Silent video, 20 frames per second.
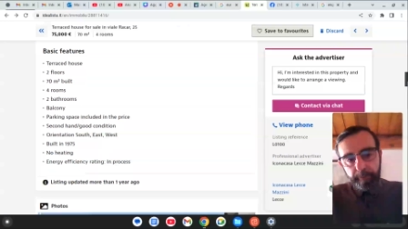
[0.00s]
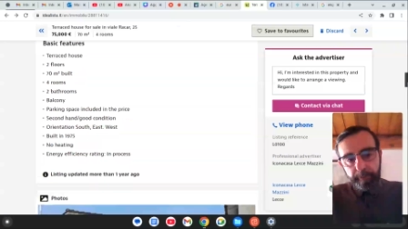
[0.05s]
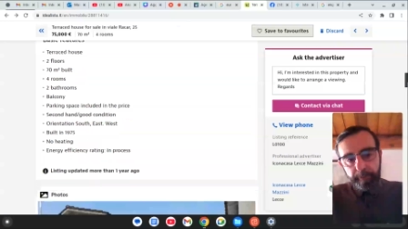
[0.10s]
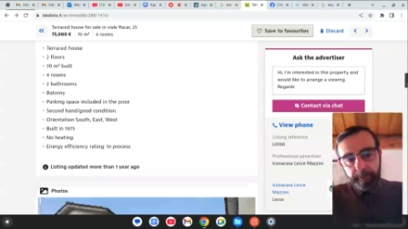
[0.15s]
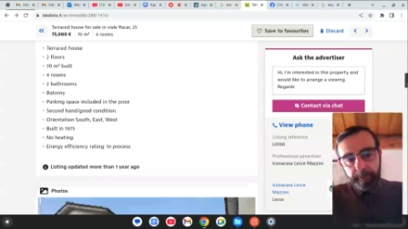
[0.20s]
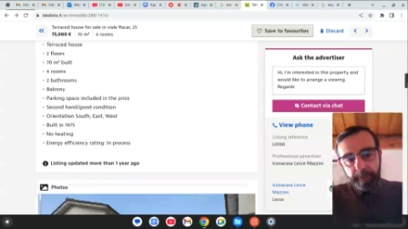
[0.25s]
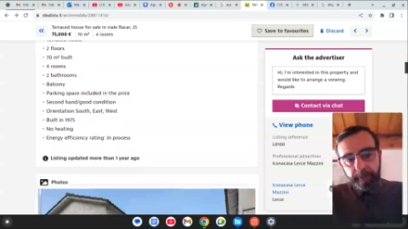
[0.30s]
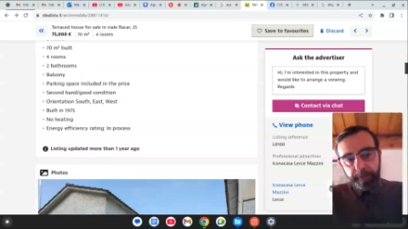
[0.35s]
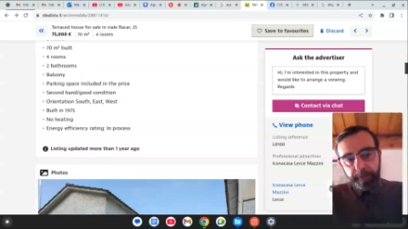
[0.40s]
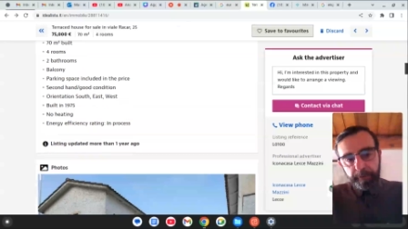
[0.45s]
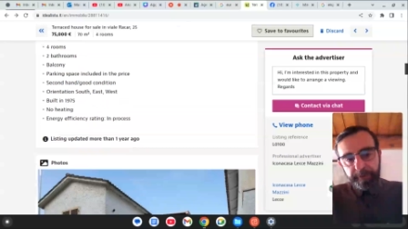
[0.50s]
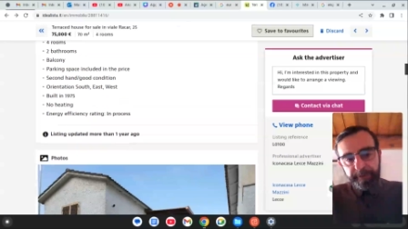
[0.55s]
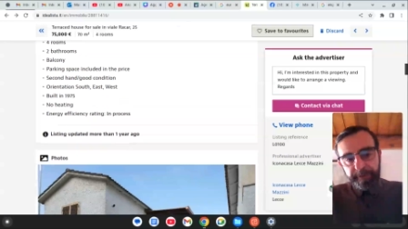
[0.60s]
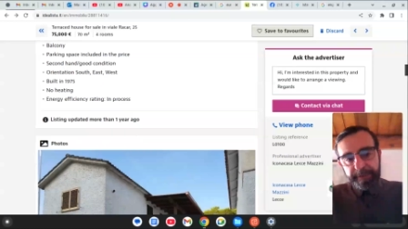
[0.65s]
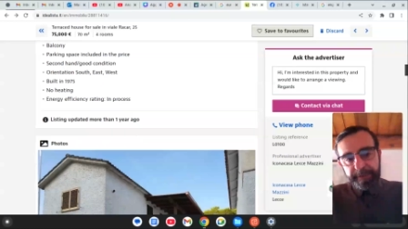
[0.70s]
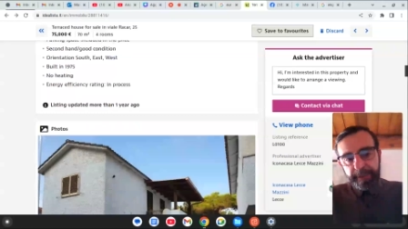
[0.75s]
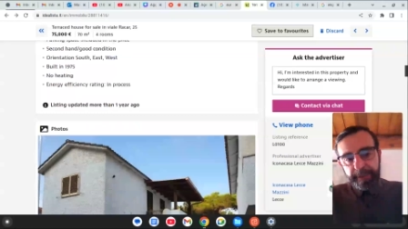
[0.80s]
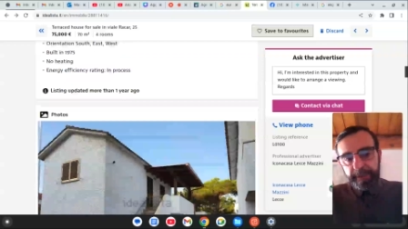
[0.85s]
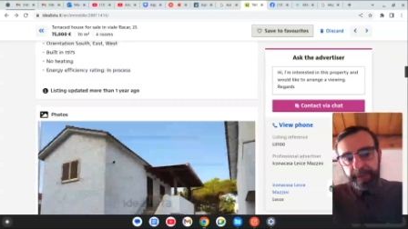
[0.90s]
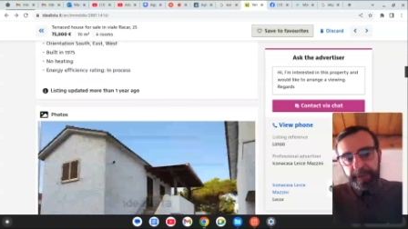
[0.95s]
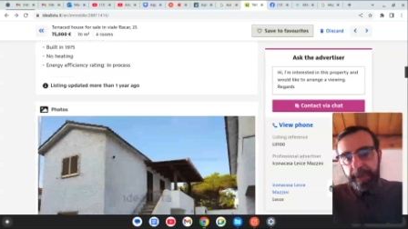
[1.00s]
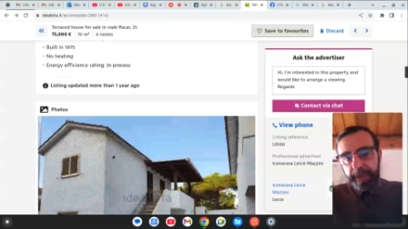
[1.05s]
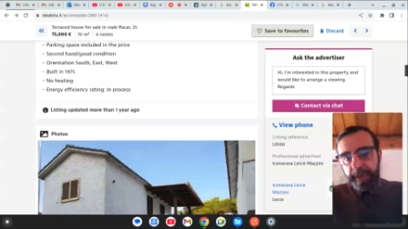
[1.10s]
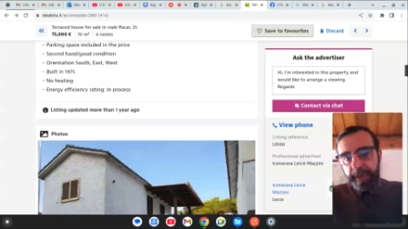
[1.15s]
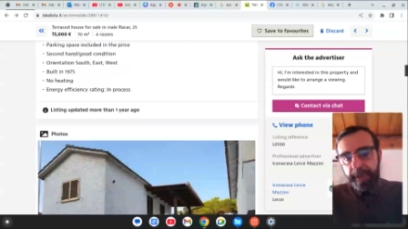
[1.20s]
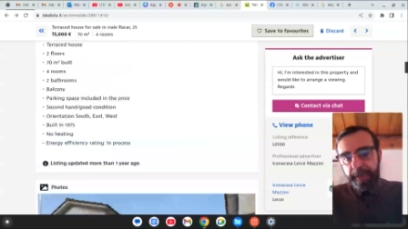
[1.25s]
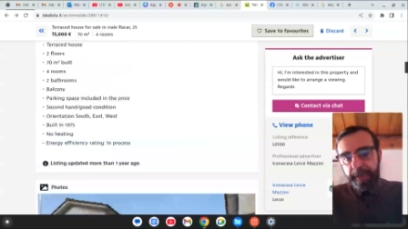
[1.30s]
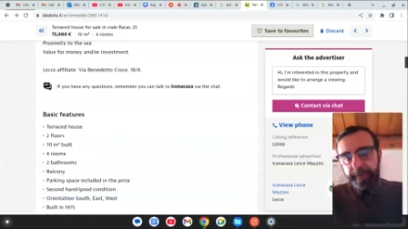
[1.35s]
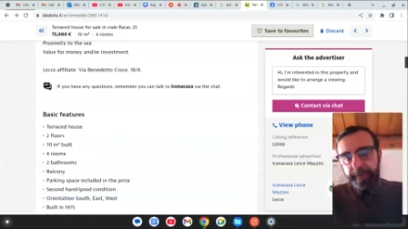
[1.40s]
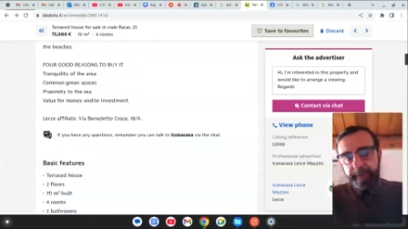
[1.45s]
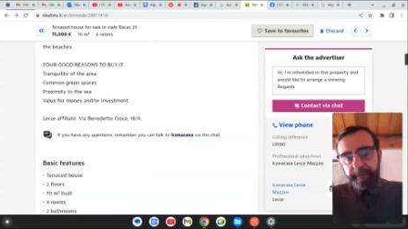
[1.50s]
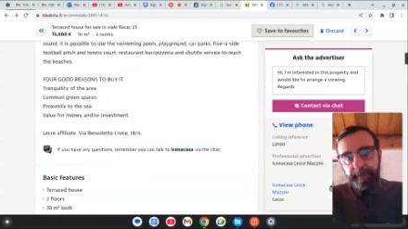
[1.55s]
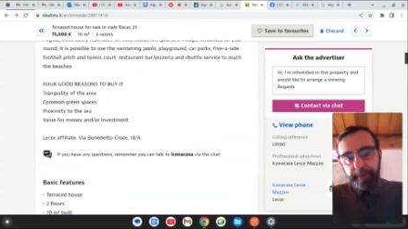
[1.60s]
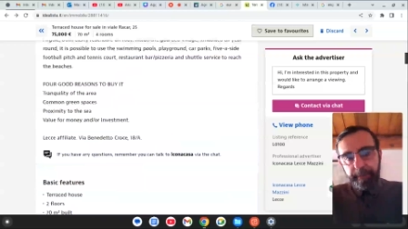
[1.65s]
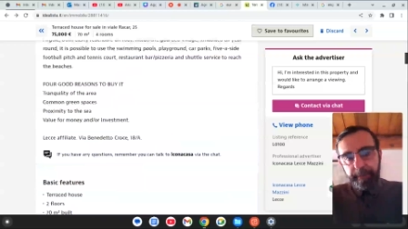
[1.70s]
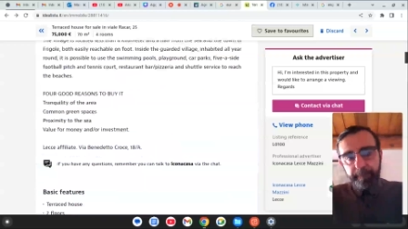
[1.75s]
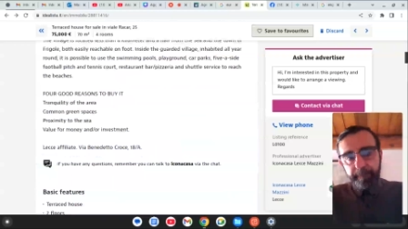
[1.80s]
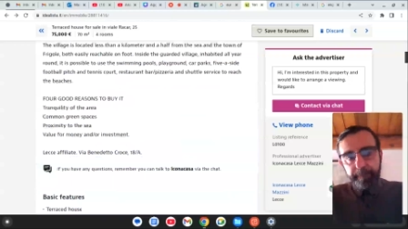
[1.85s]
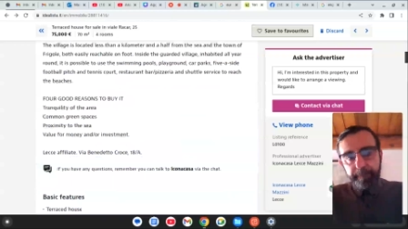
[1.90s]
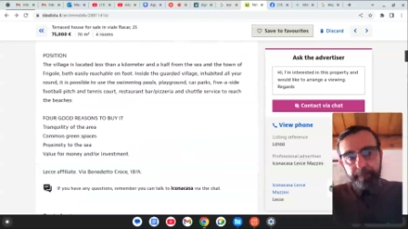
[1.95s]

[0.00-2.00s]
they are not saying anything.